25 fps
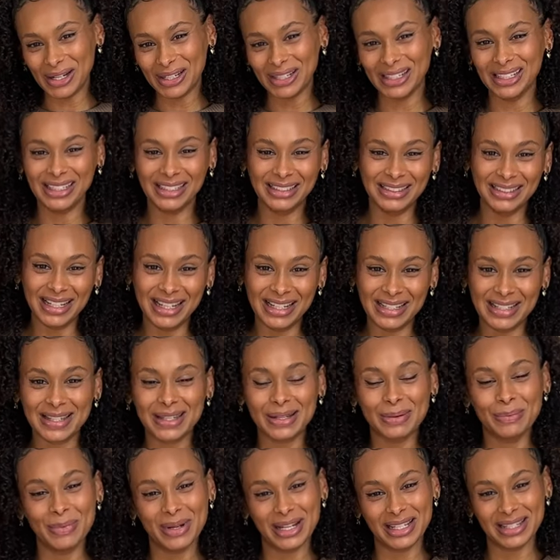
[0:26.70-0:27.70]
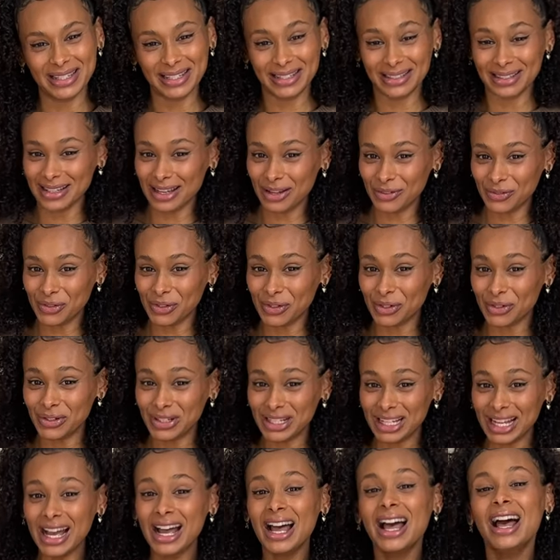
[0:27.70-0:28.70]
model and dancer based in South
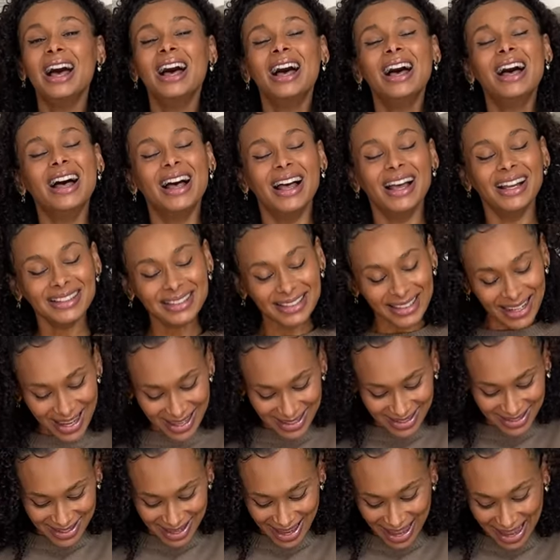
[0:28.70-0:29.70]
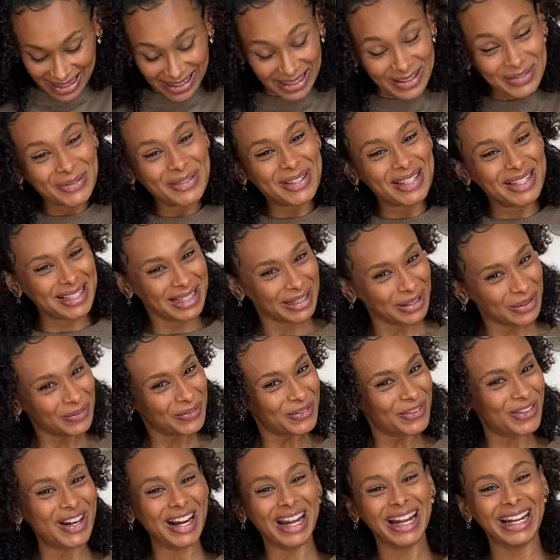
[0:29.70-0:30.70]
Korea. And yes, I am still
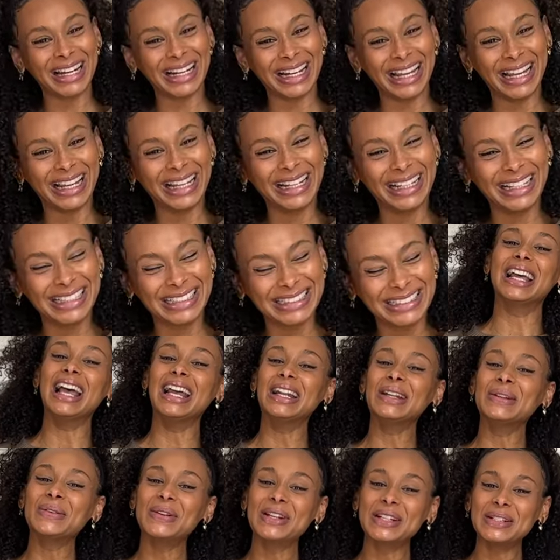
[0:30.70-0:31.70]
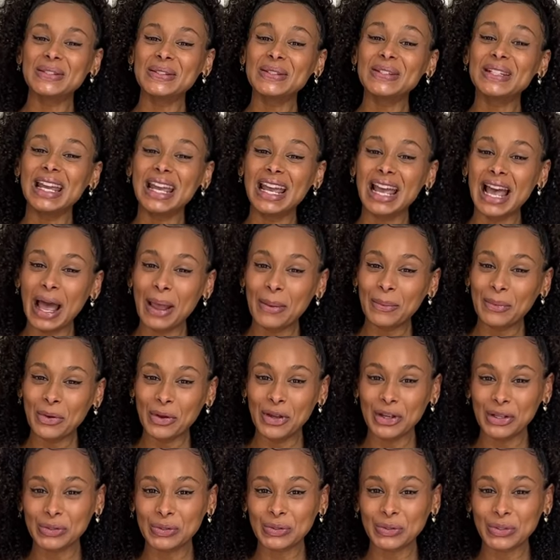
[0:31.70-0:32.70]
pregnant. Anyway, today I'm
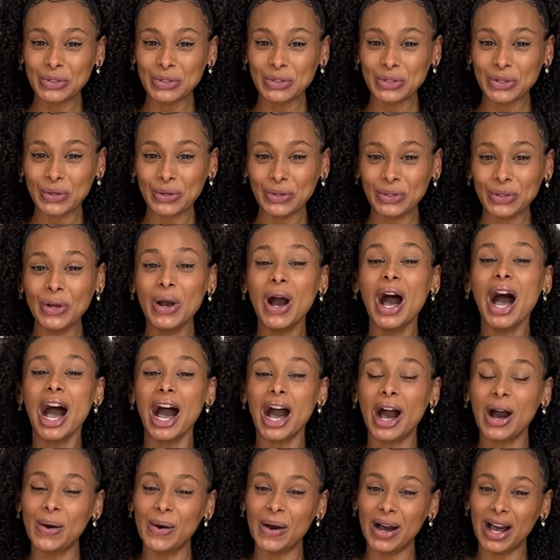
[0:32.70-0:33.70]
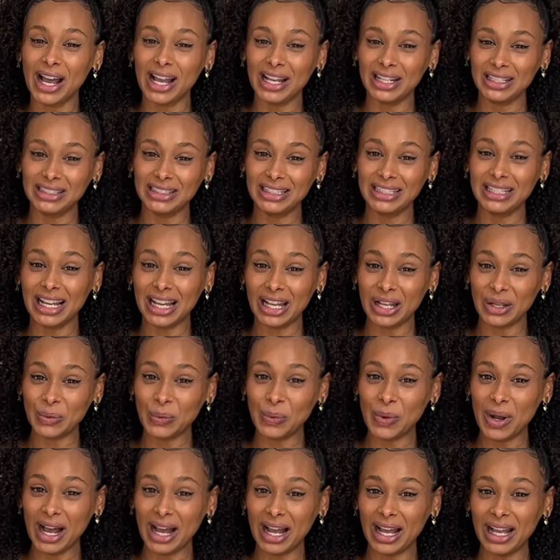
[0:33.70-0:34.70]
going to show you how I
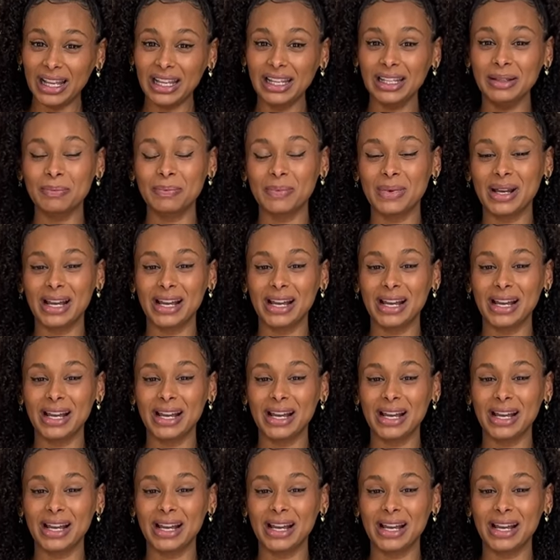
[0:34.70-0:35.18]
DIY